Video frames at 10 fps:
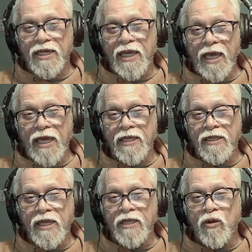And
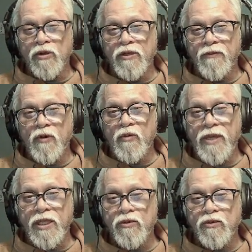in order for me
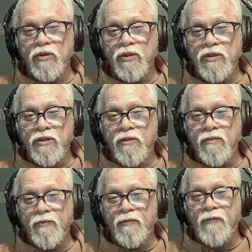to
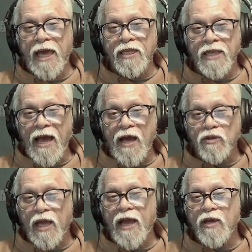find out,
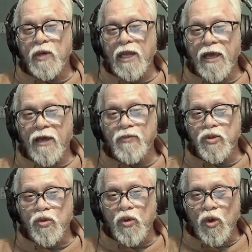I will have to
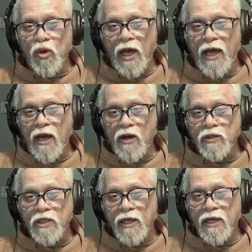go
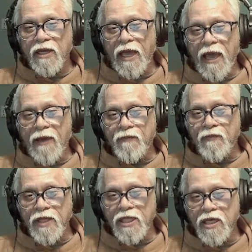out
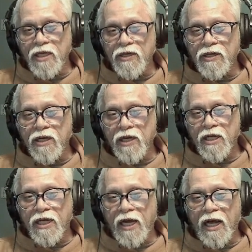every year
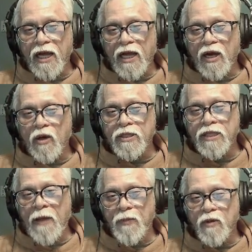on
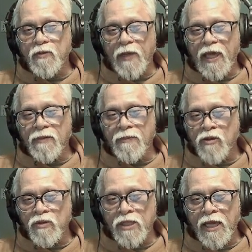top of a
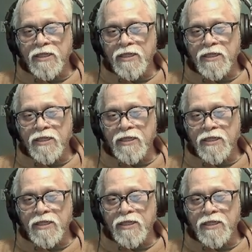mountain